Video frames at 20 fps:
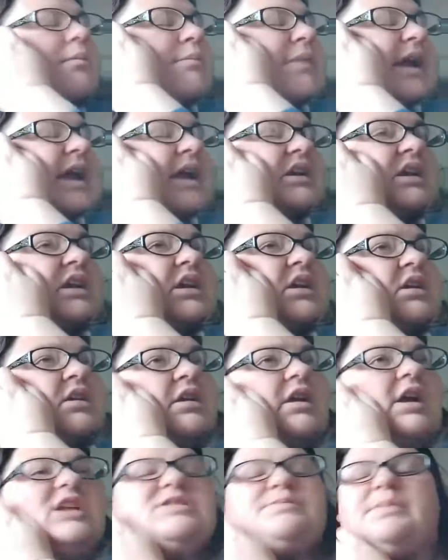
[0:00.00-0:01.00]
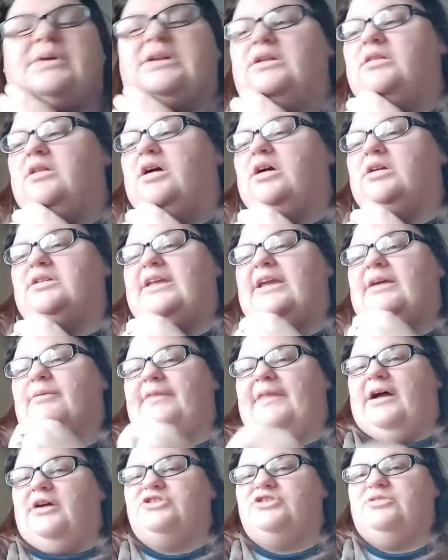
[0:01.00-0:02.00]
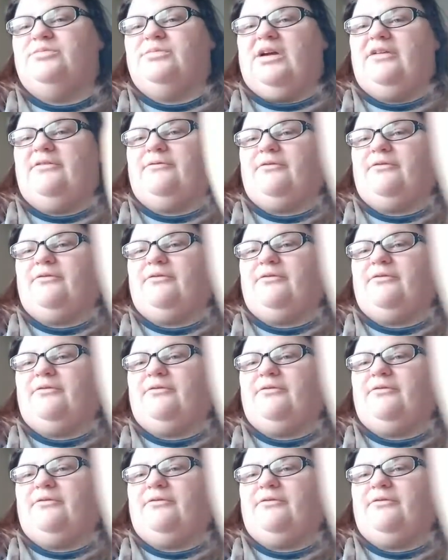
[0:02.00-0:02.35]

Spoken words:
Mandy, it's been a long day without you, my